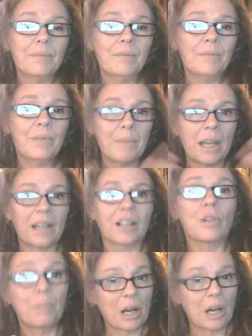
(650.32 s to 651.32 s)

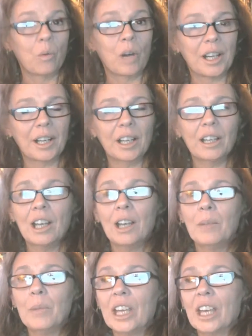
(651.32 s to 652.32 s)
medical marijuana,
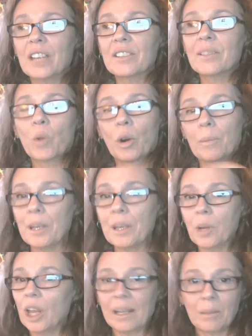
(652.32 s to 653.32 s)
because the more
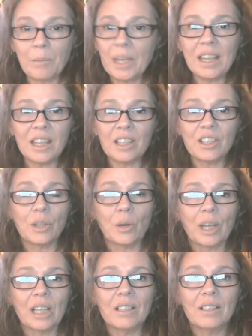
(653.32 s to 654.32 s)
people like me that do
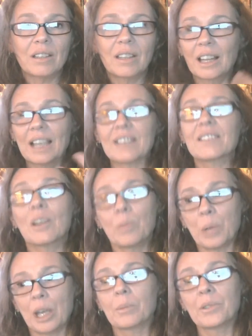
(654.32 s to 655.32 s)
it, the less they'll
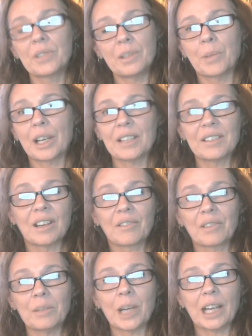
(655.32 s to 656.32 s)
be able to bust
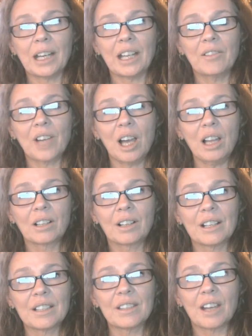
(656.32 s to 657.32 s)
everybody of color
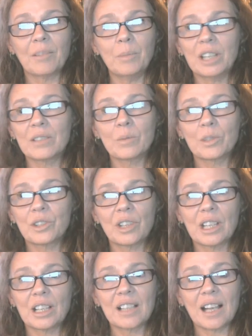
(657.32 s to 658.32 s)
and stuff, because we're
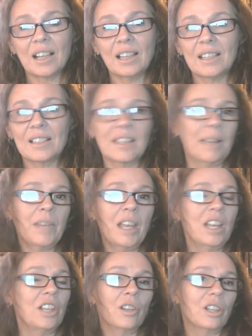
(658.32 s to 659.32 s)
doing exactly the same thing
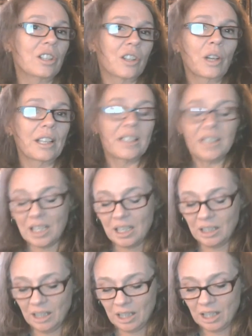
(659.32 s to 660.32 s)
and you can totally see it.
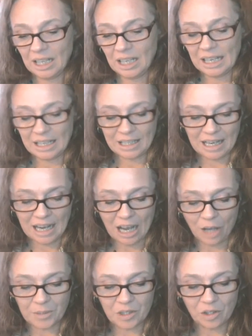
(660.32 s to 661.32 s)
It
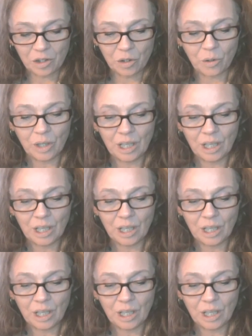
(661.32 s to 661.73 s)
helps to,